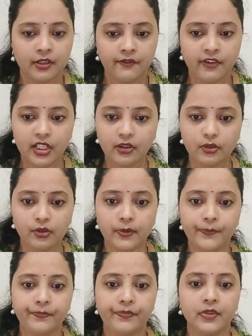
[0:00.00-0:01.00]
We
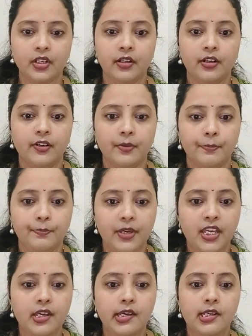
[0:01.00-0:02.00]
know
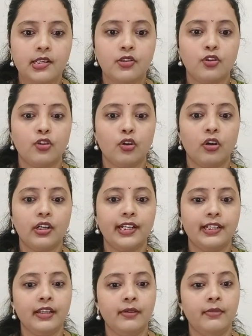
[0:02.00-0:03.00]
P is not
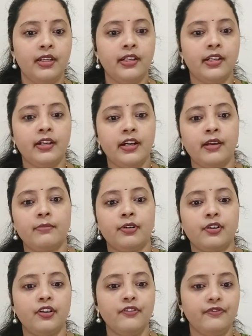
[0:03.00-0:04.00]
an immediate
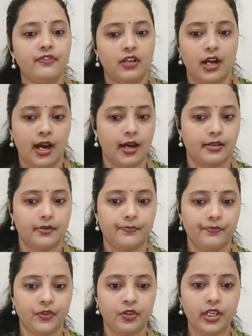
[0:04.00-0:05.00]
neighbor of R
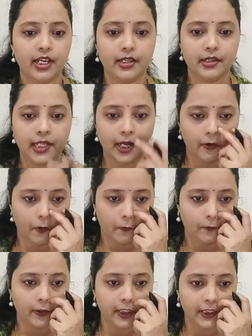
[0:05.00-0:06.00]
okay now
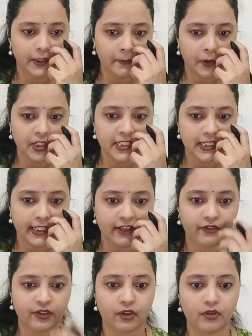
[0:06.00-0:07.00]
what are the points
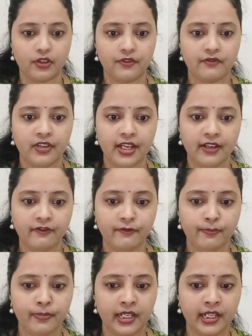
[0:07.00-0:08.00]
left out we have
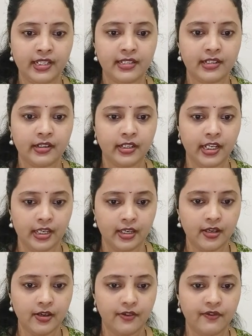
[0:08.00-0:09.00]
placed t
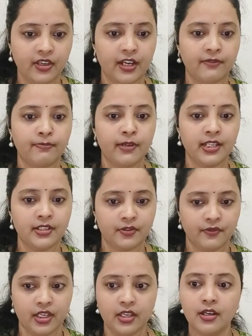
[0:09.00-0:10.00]
we have placed
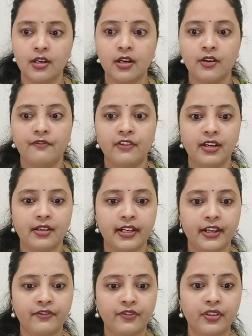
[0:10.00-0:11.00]
v we are
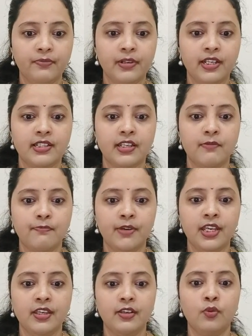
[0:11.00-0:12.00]
left with placing p
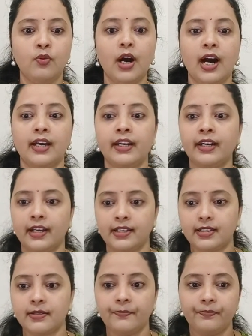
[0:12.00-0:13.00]
q r and
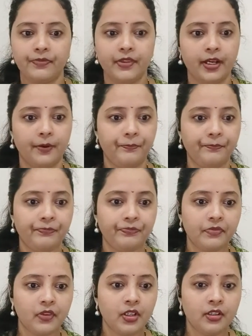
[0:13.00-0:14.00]
s now
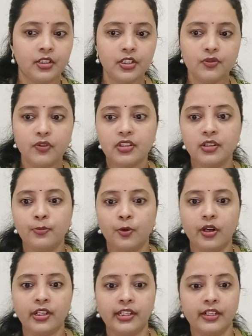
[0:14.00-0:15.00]
this was the
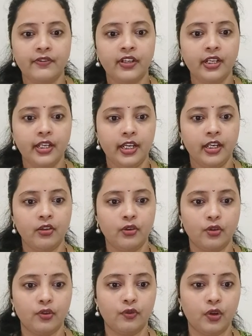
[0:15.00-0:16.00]
point that we
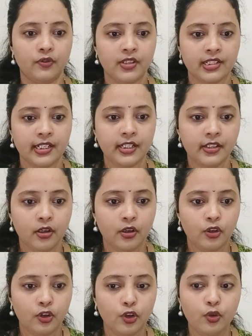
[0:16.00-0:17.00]
ignored what was that
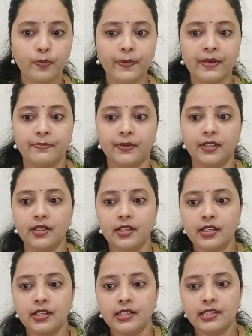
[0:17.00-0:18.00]
two people
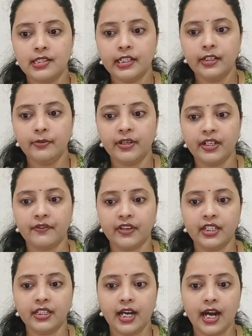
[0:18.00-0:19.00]
sit
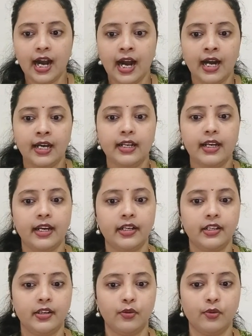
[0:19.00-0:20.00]
between r
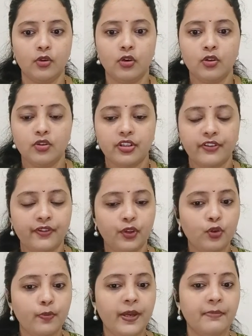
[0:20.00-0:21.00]
and q so if
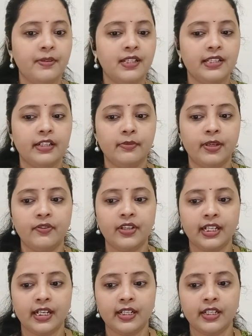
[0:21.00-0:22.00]
two people sit
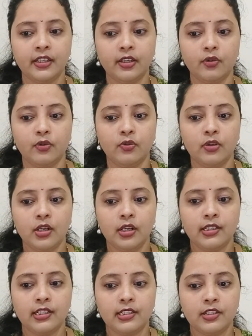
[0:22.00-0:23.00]
between r and q
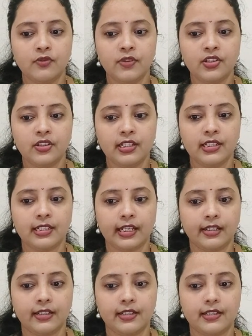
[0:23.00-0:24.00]
the situation is
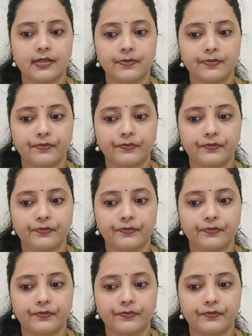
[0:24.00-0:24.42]
like this